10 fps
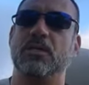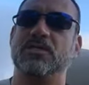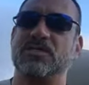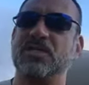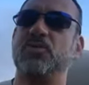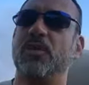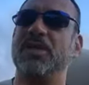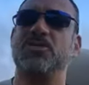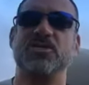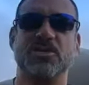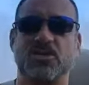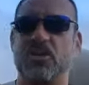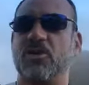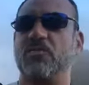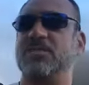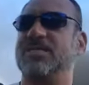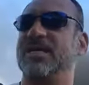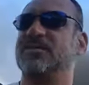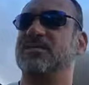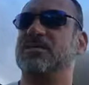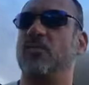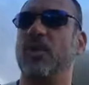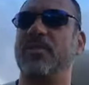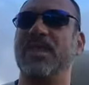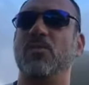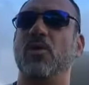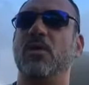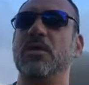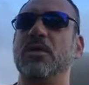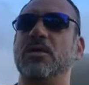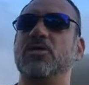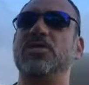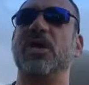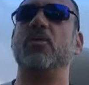situations and circumstances where they will share